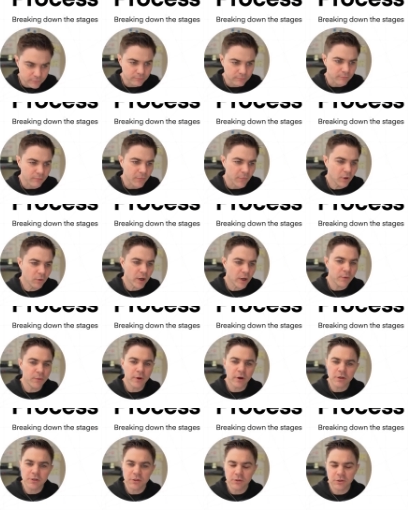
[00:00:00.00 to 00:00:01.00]
Right, we
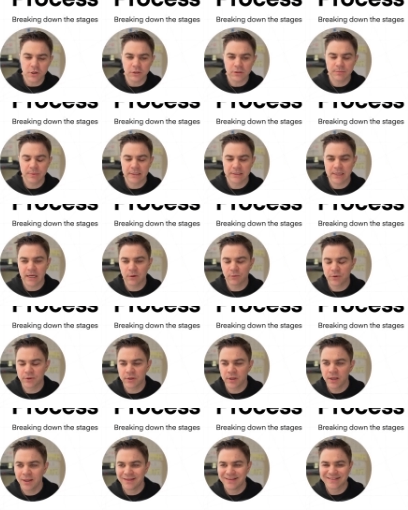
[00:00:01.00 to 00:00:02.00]
also talked about that with
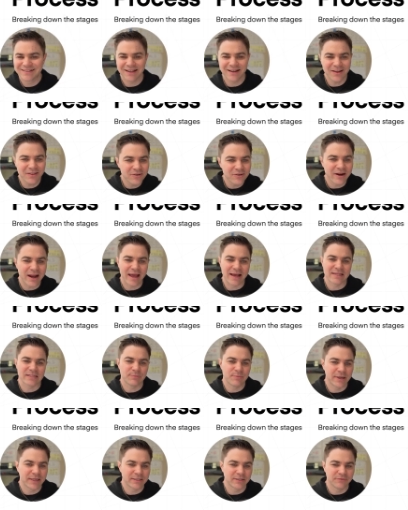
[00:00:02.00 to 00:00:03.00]
this other
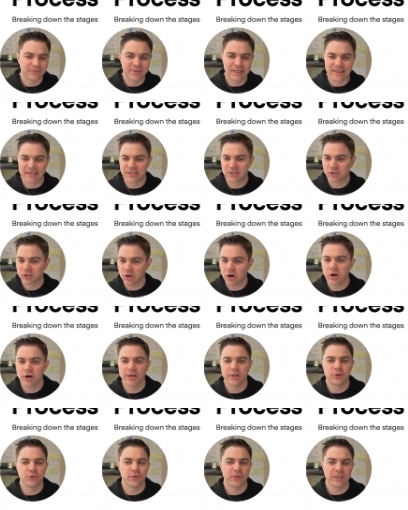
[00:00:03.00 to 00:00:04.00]
aspect of getting started,
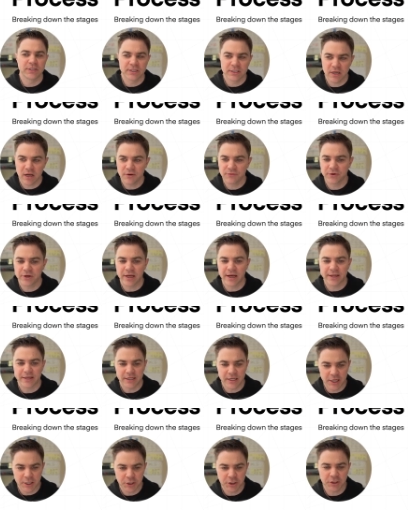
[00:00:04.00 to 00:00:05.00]
doing discovery,
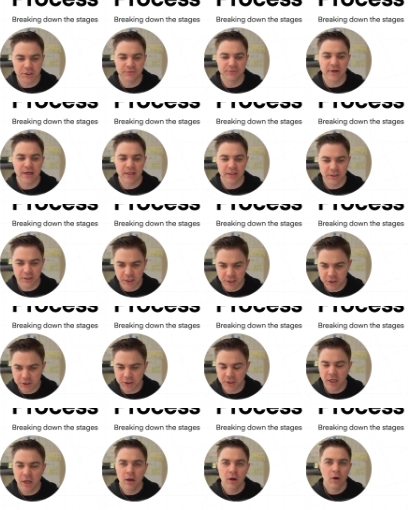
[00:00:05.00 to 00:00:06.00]
ideation, validation,
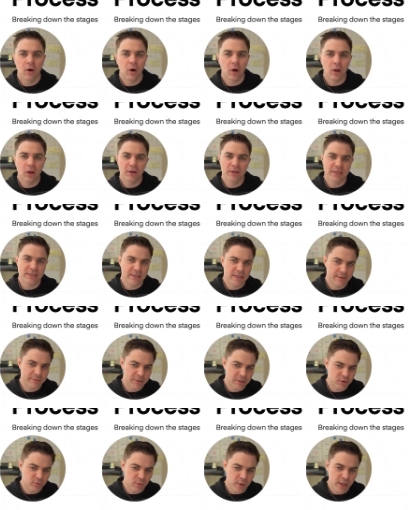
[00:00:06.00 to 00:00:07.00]
all these steps as
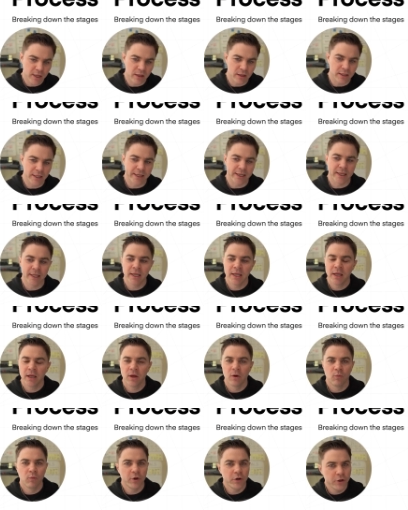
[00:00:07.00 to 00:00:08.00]
well. Like,
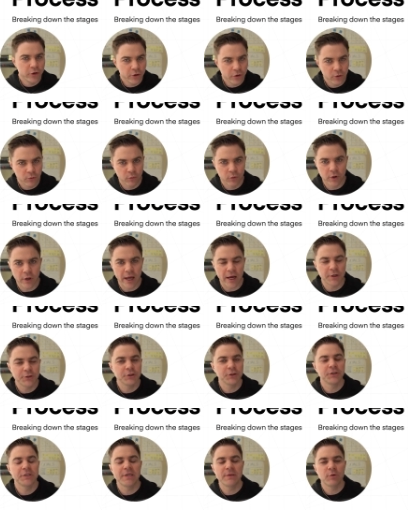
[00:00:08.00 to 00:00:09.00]
what are your, what, how's your
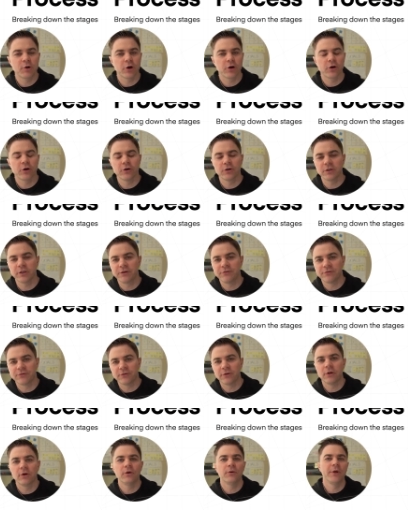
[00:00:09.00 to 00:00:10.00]
team currently
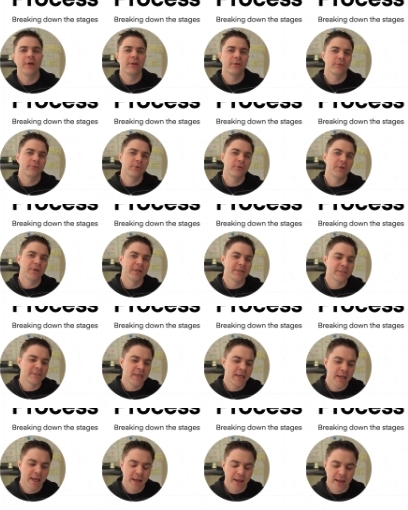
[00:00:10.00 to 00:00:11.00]
flowing through this?
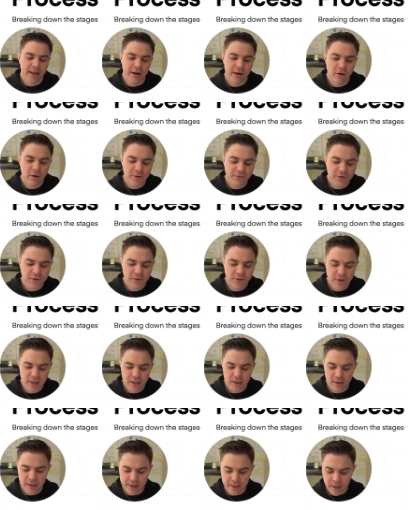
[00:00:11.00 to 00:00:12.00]
And I often think
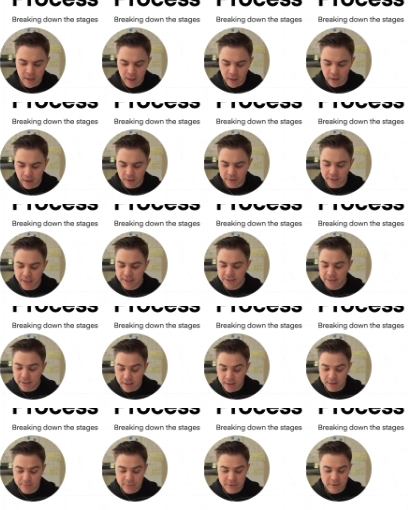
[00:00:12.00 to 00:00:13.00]
like a lot of
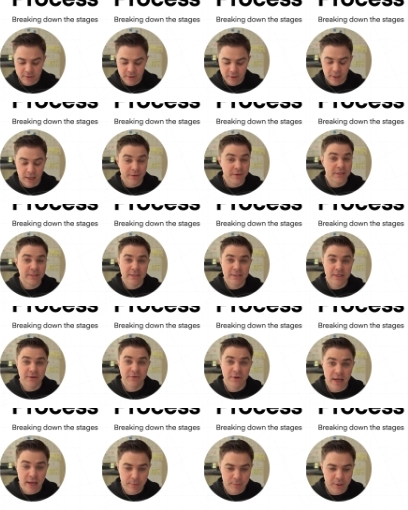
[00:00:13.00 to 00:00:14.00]
times, and this has even
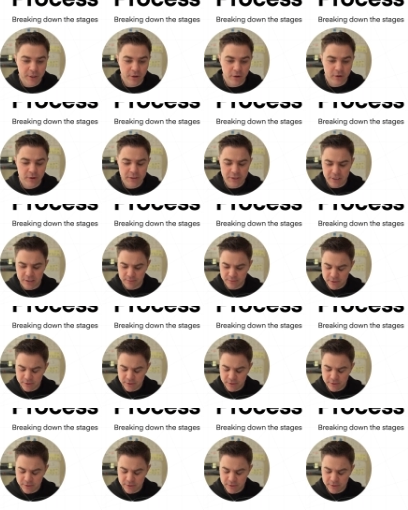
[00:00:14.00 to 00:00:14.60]
happened in our teams,